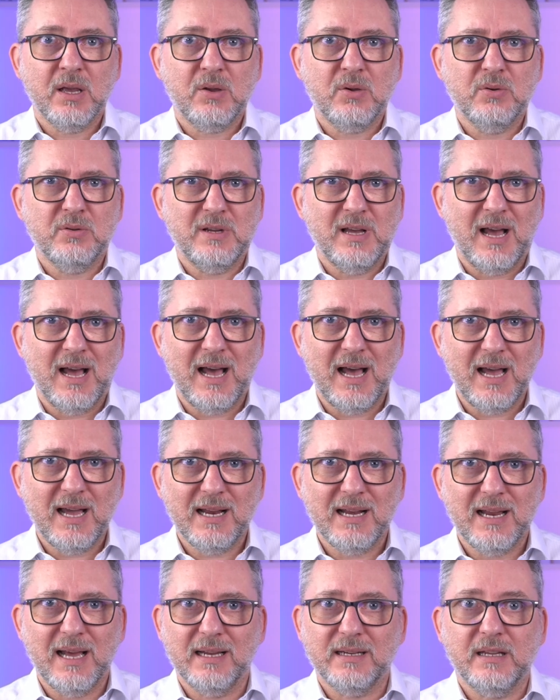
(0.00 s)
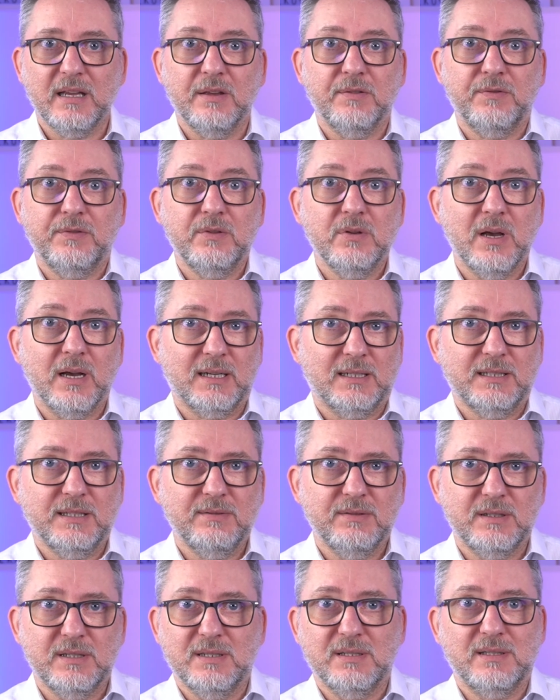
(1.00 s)
could highlight a few
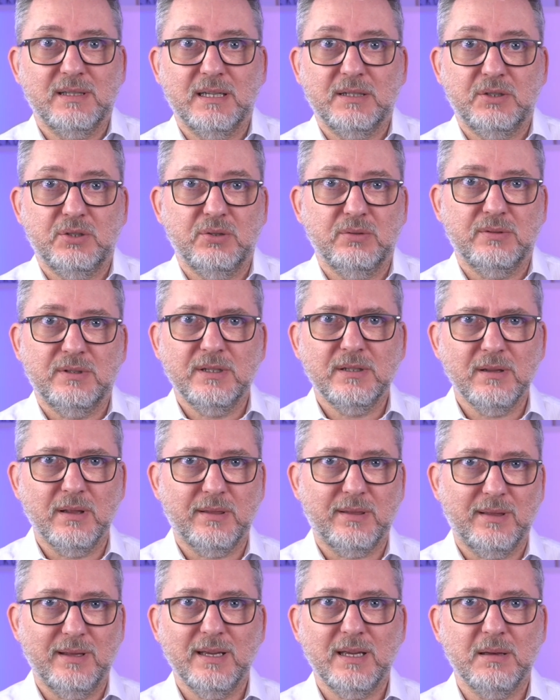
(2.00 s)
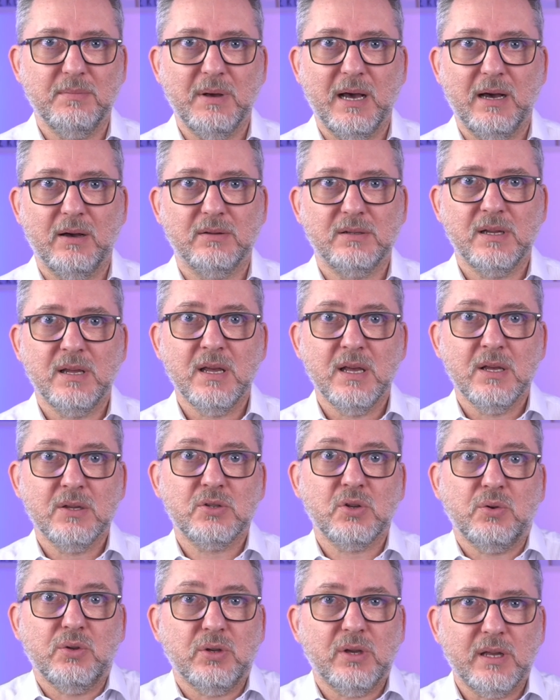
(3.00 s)
activities that you didn't think about.
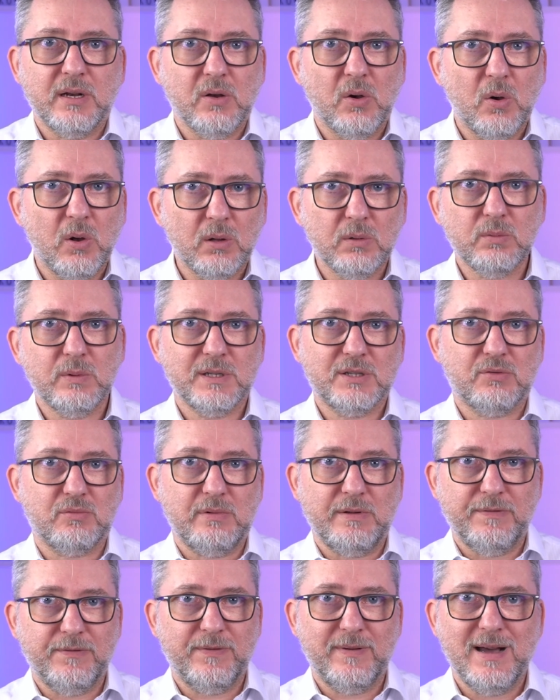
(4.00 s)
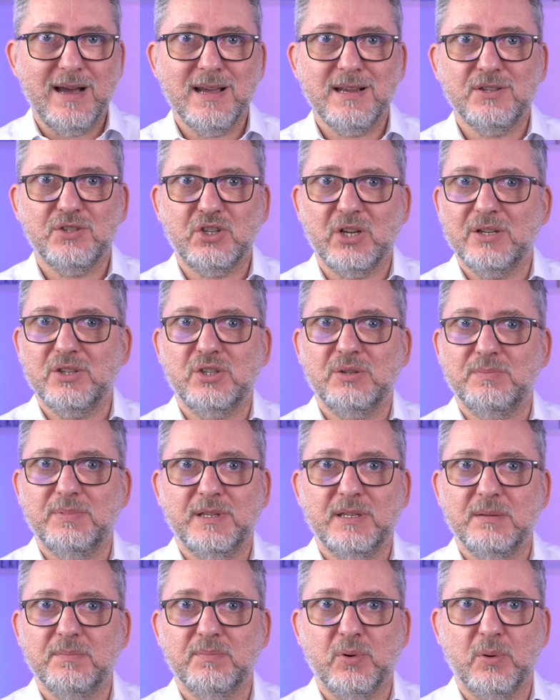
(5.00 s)
So you can always refine
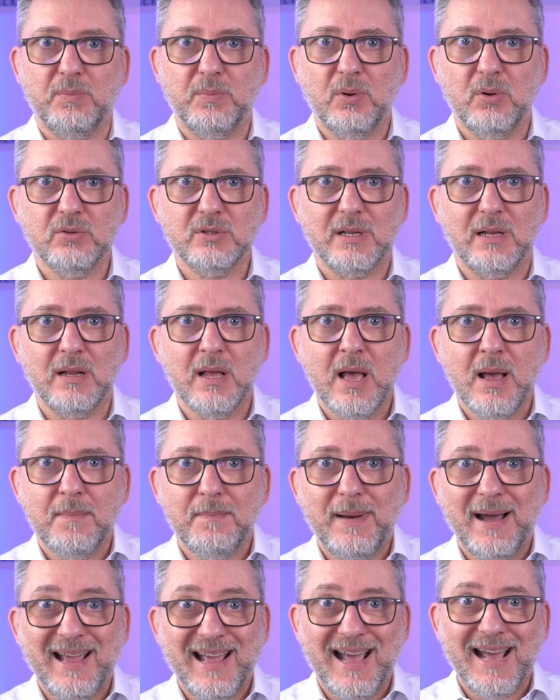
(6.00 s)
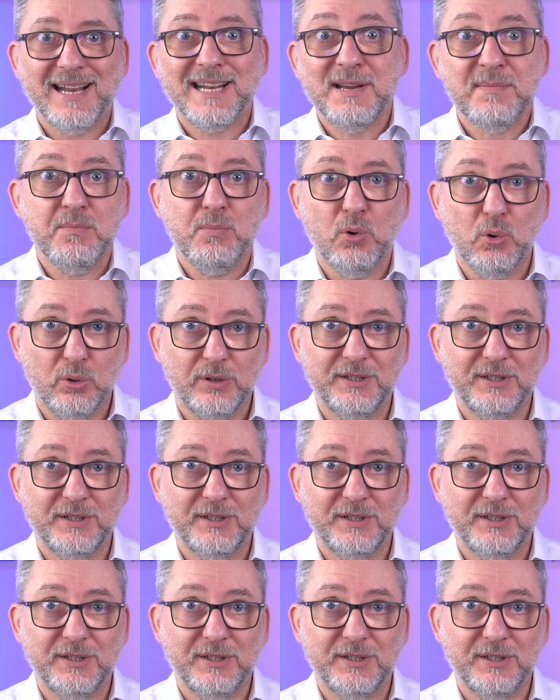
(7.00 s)
ChatGPT proposal by adding more